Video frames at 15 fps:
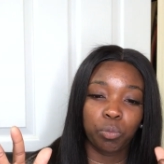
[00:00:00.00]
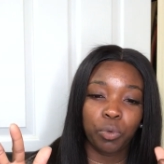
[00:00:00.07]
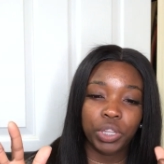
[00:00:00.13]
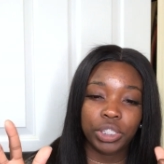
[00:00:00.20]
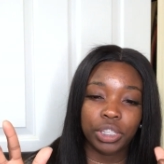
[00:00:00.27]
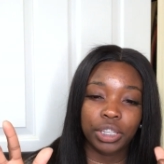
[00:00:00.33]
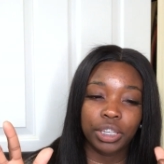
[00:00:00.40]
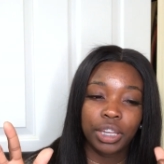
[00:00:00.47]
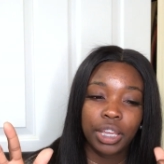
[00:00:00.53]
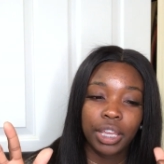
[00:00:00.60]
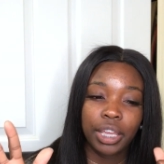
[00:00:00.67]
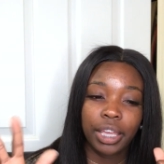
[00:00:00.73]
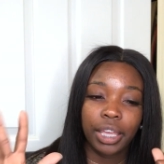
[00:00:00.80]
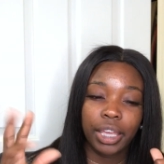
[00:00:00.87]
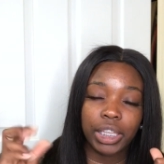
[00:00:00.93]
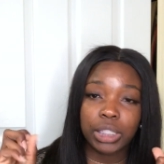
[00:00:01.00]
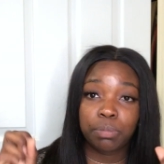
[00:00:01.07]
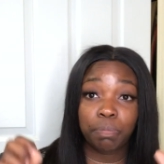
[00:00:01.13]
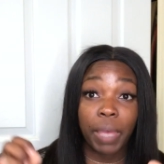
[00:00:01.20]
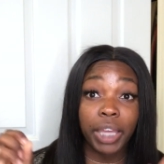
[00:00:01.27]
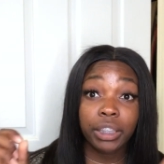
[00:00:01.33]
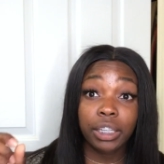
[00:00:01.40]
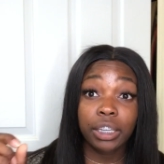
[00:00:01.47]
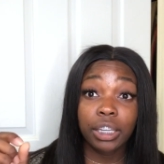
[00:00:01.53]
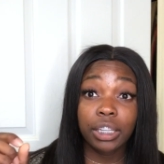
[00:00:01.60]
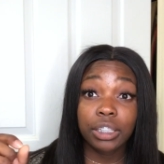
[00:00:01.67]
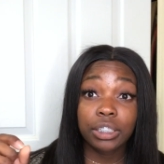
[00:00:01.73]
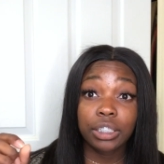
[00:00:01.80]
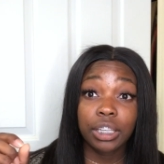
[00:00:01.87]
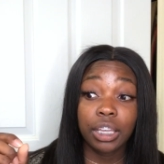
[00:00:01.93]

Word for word: wasn't expecting it